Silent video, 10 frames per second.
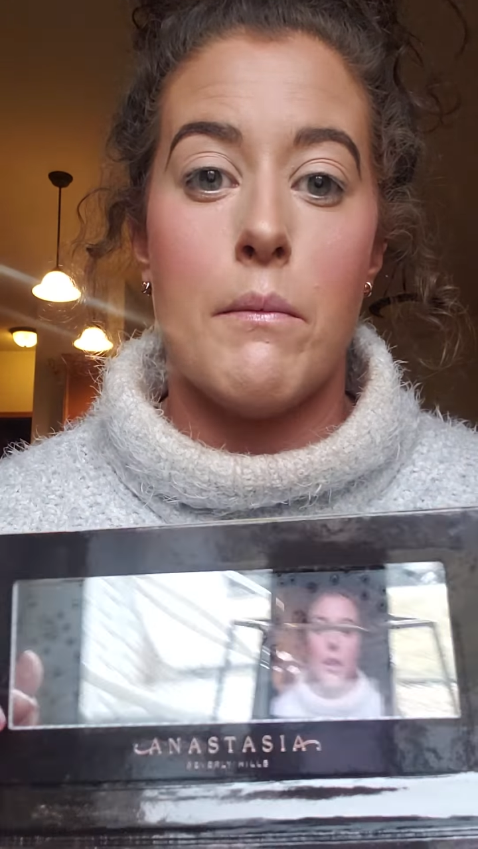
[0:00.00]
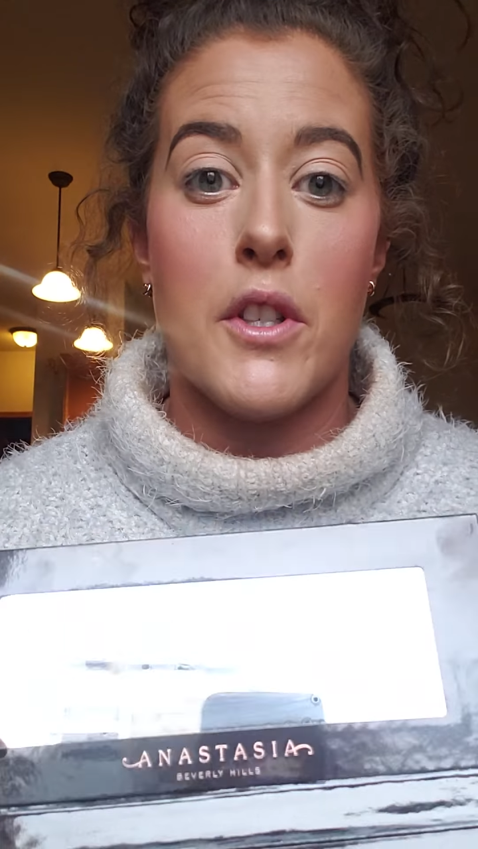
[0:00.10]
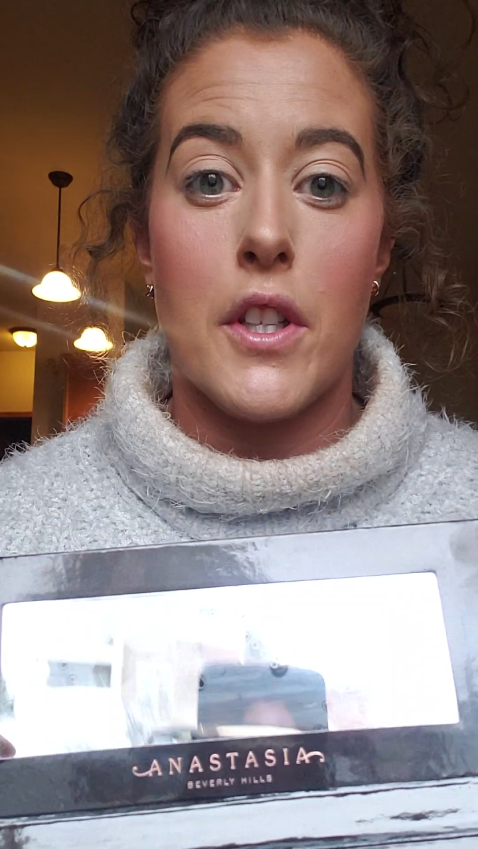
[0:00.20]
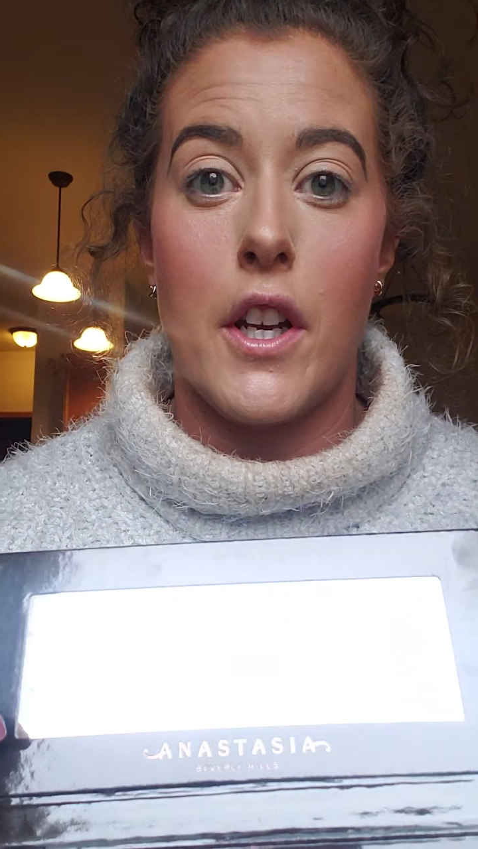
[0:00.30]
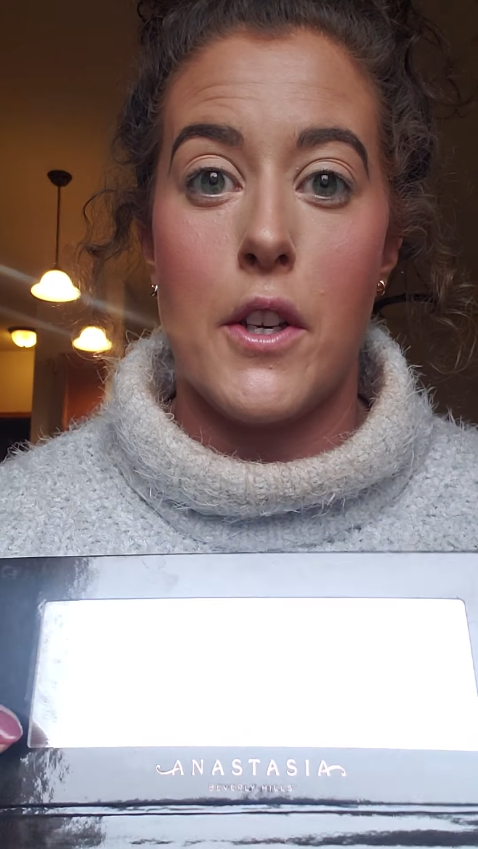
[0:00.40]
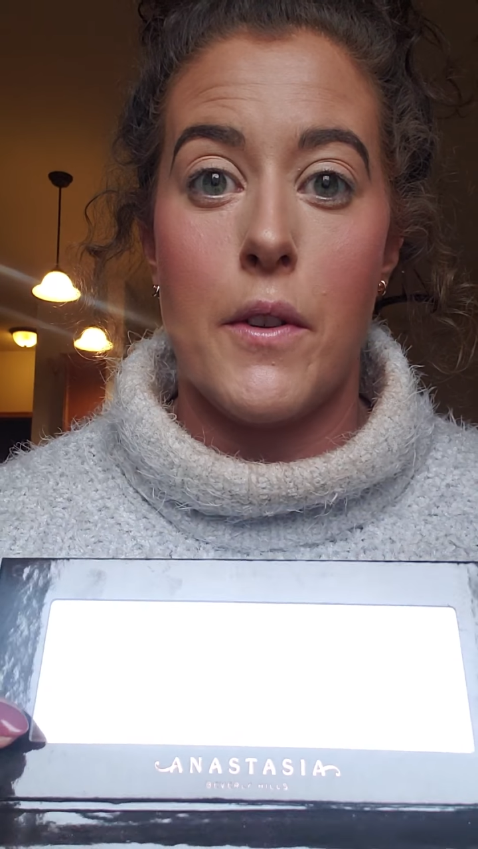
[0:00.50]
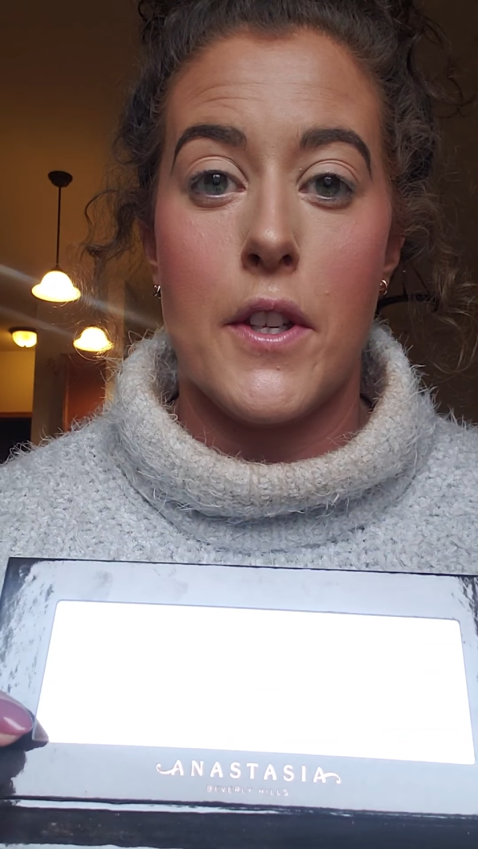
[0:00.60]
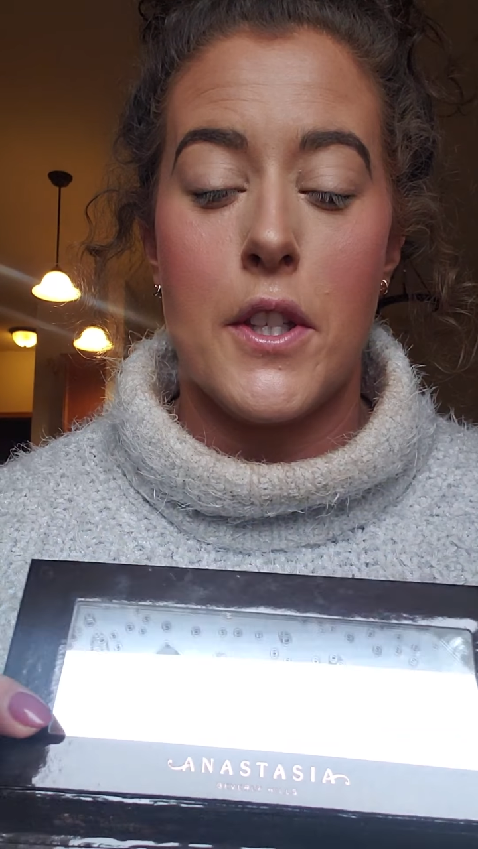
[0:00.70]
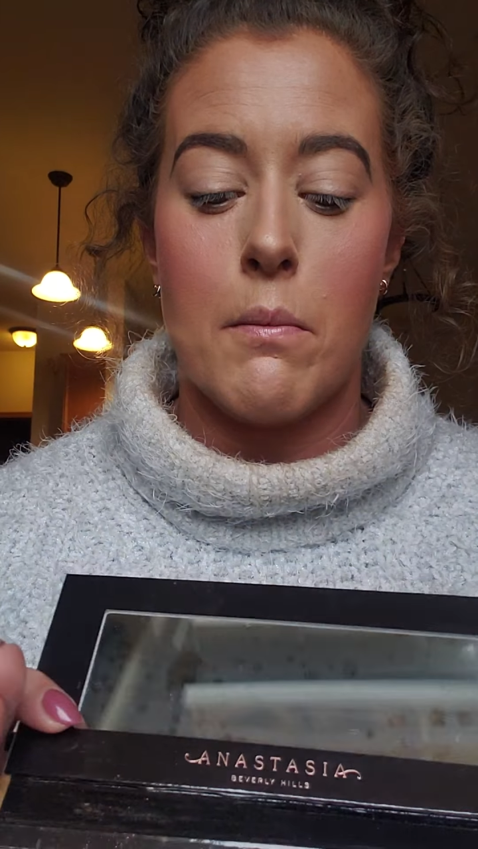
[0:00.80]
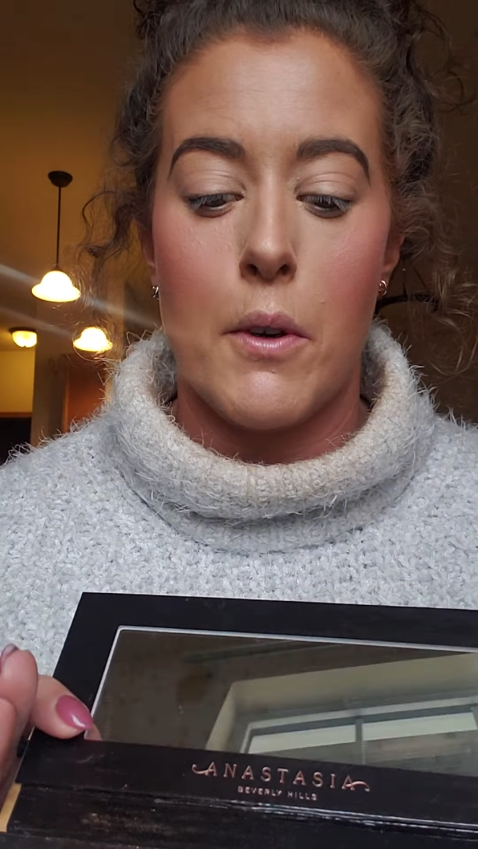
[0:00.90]
I'm just going to do
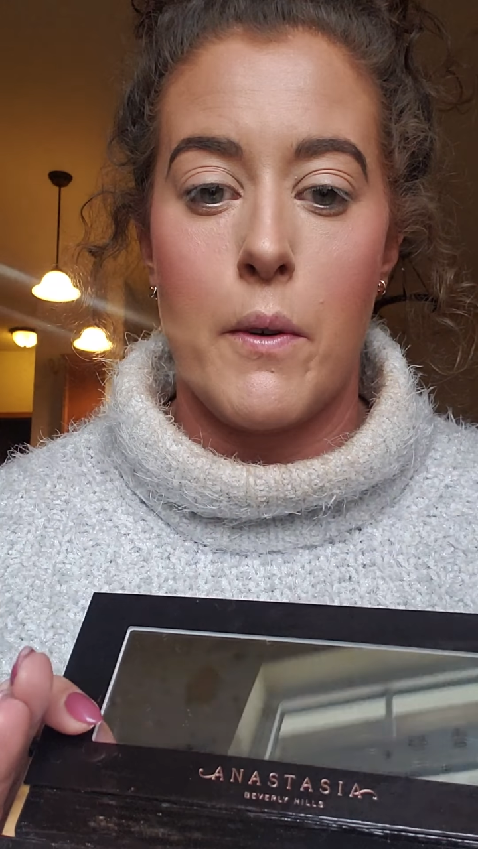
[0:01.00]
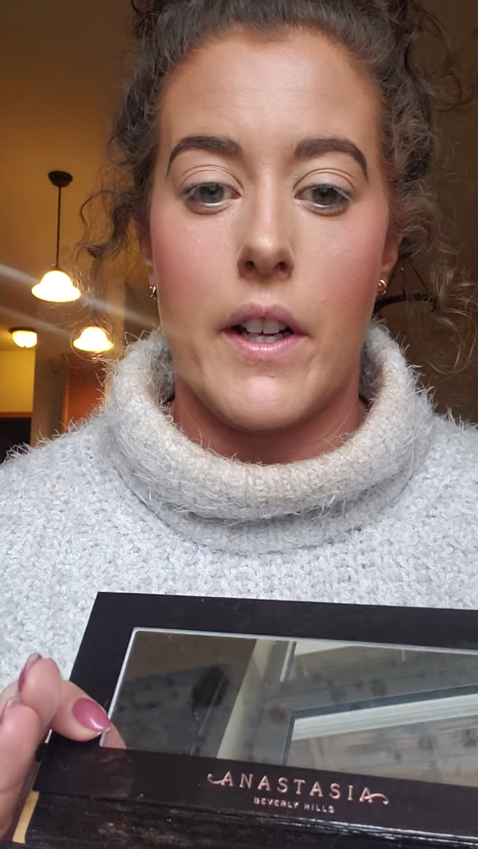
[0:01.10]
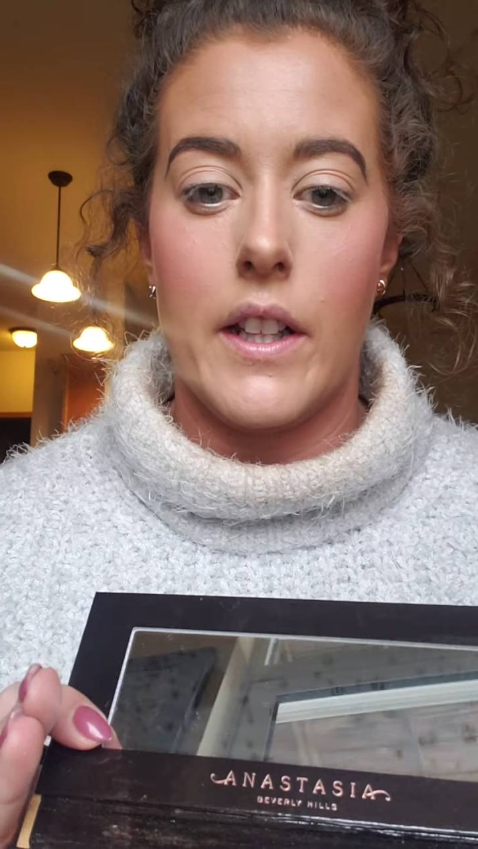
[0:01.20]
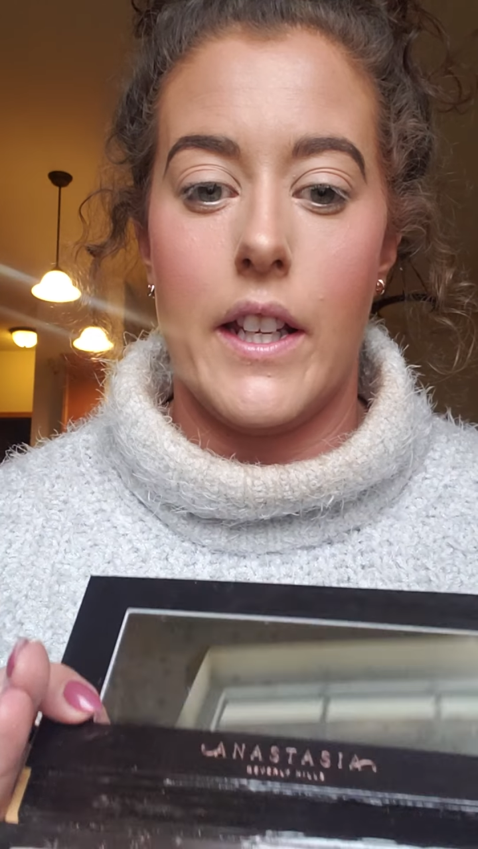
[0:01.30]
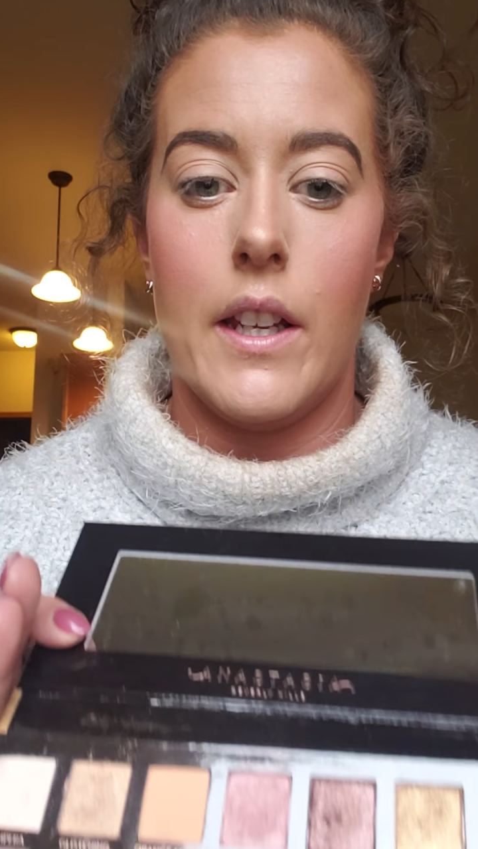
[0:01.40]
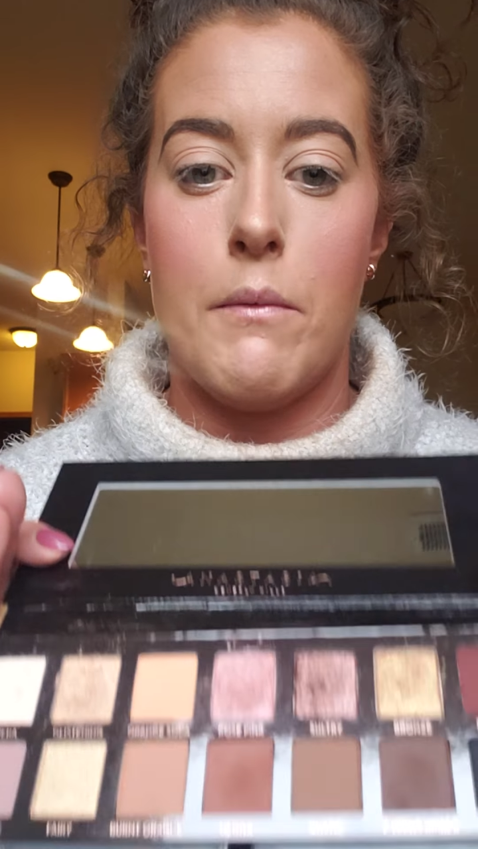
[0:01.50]
this super quickly.